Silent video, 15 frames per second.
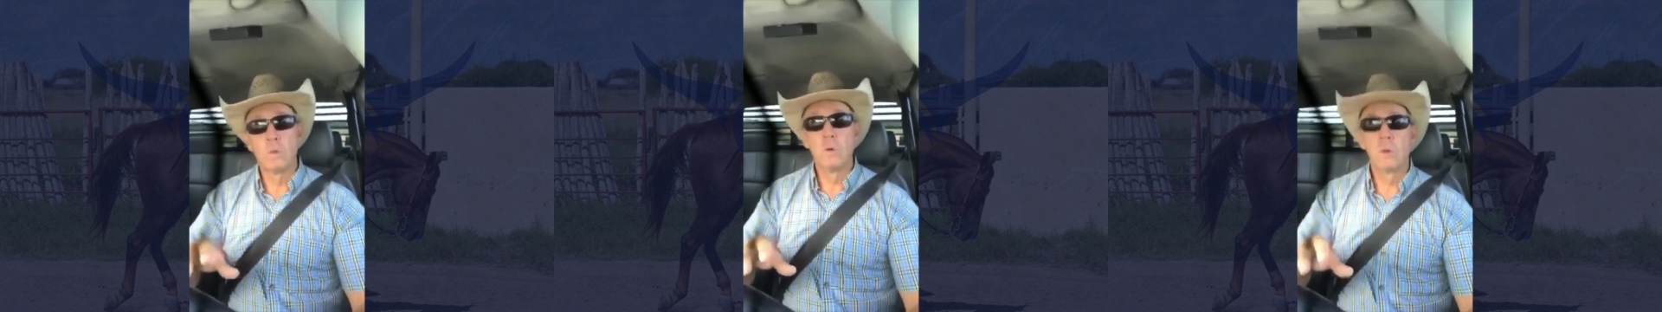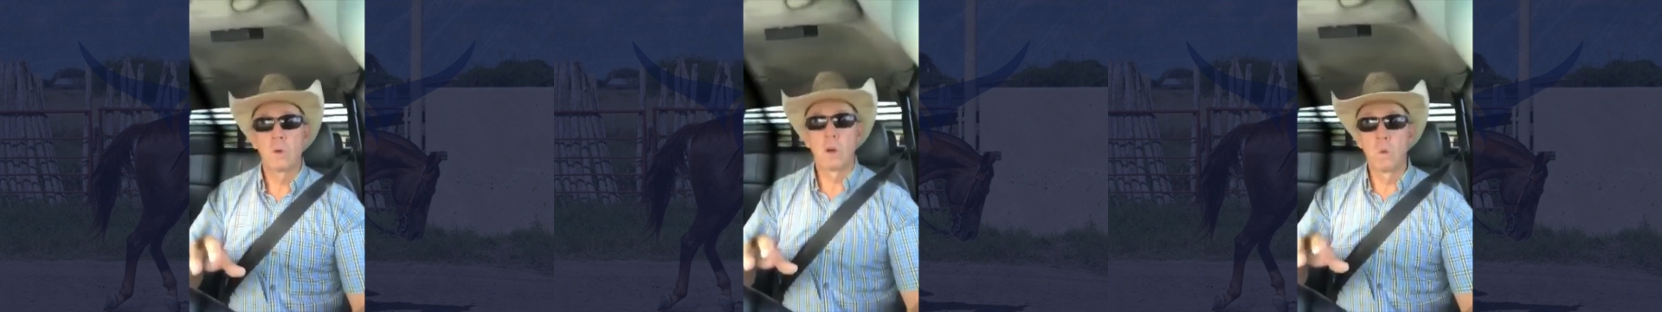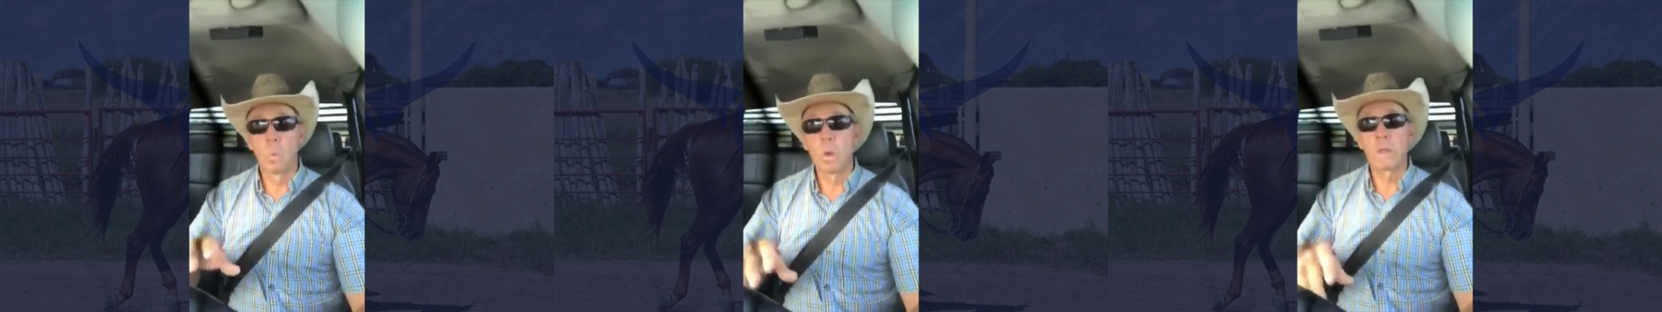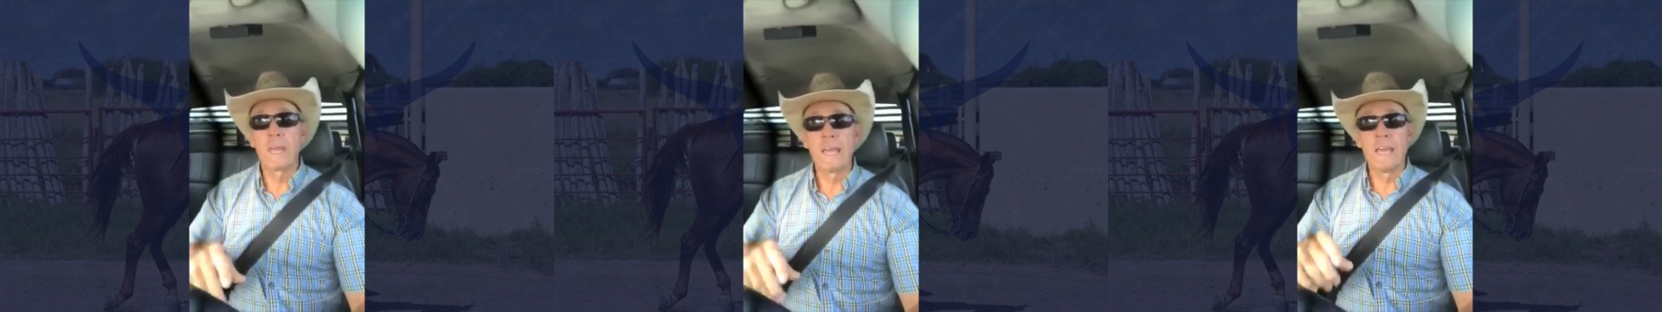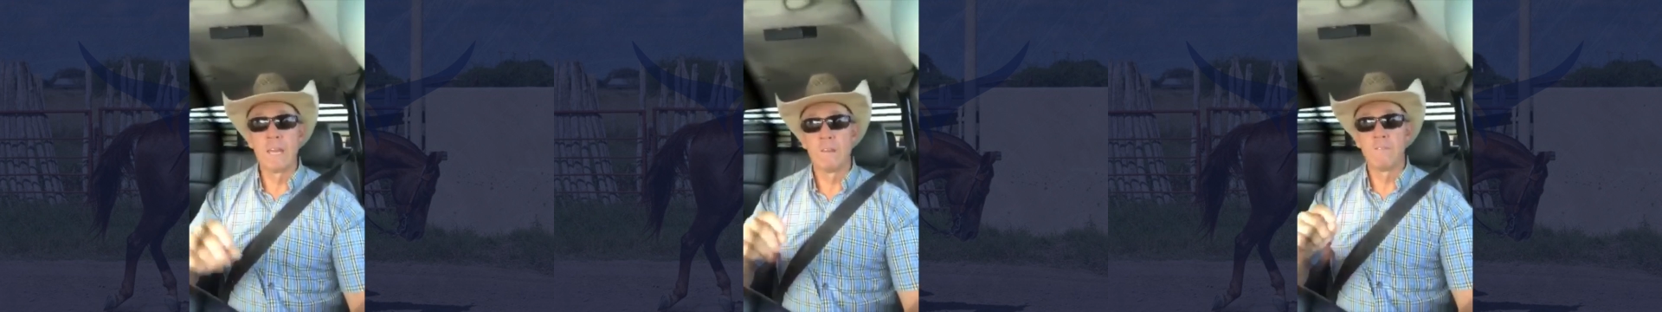who are
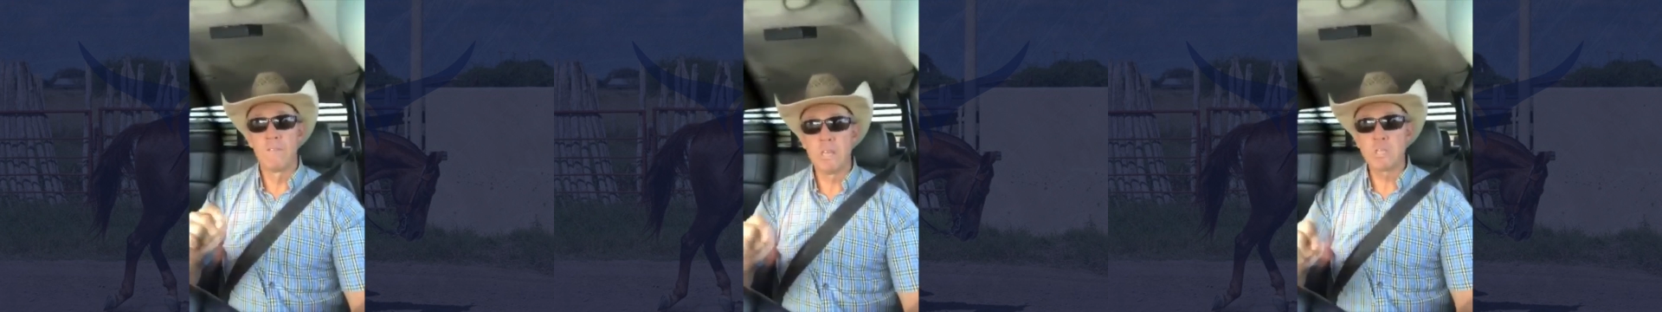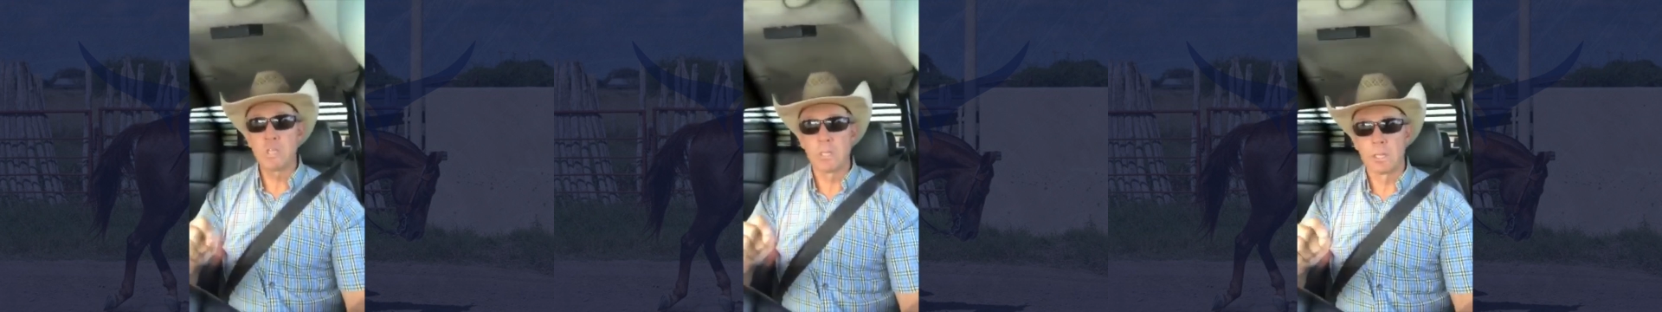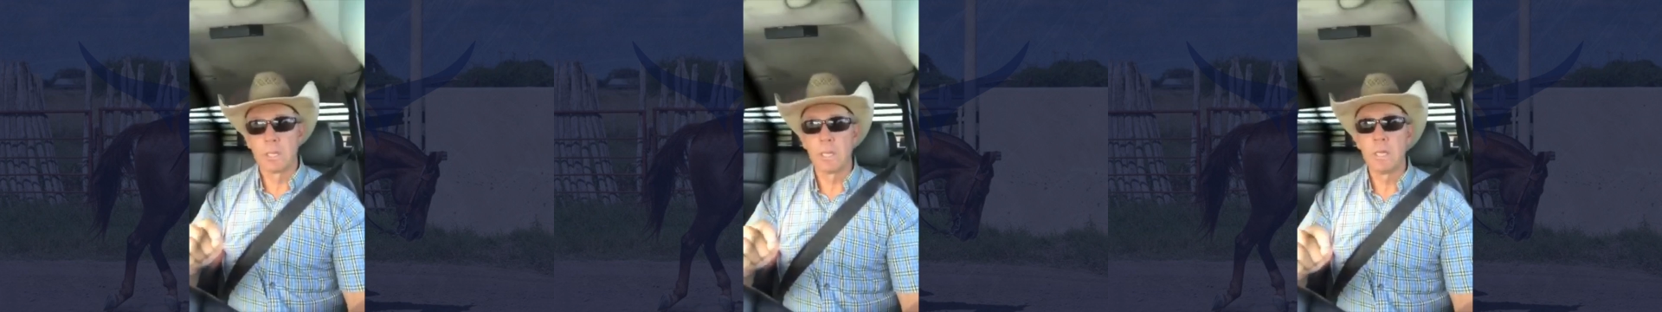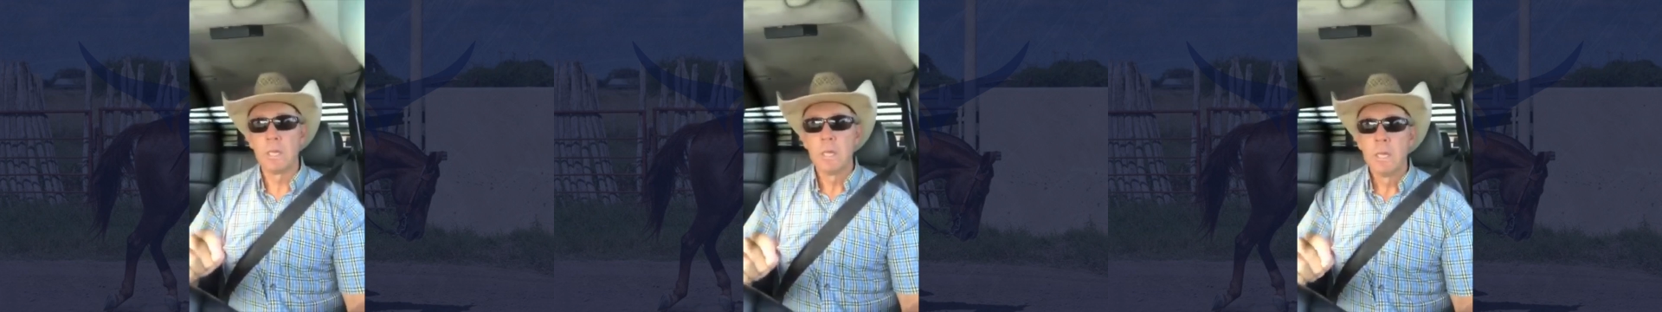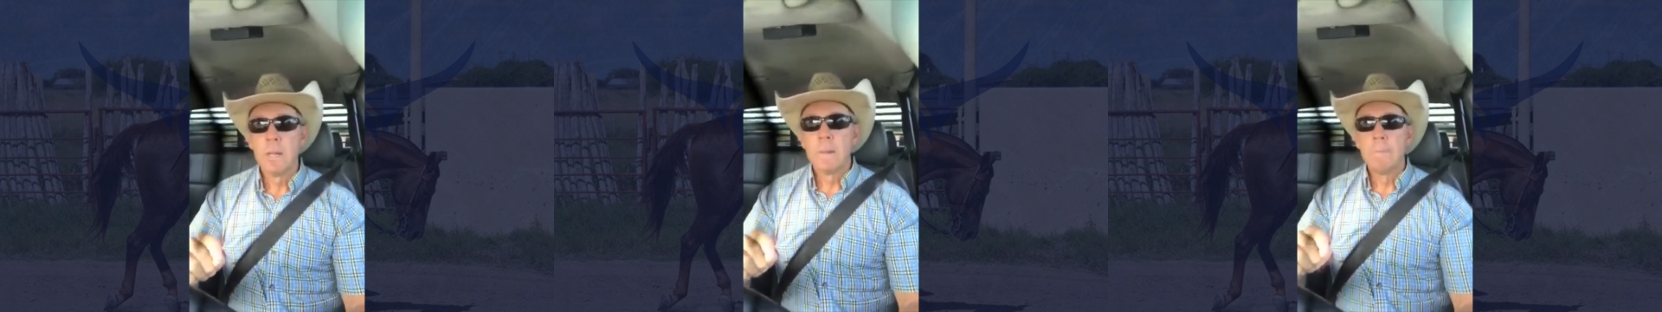working inefficiently.